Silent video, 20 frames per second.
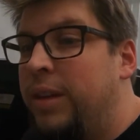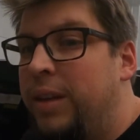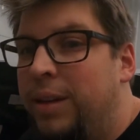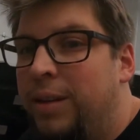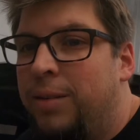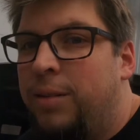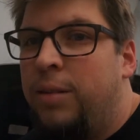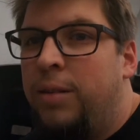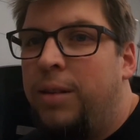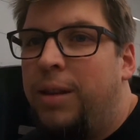It
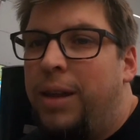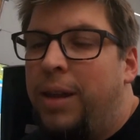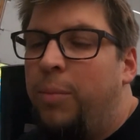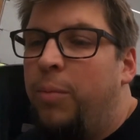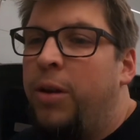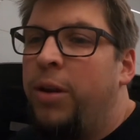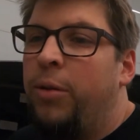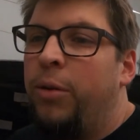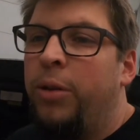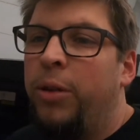doesn't look like you
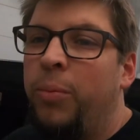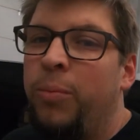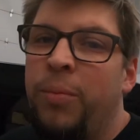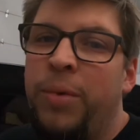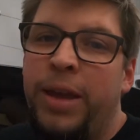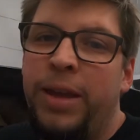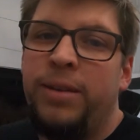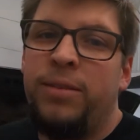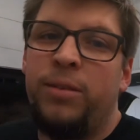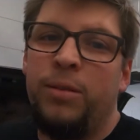might really
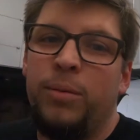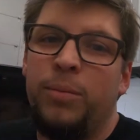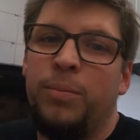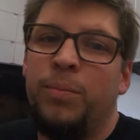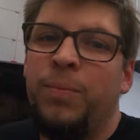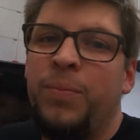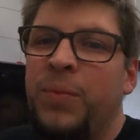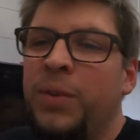make some.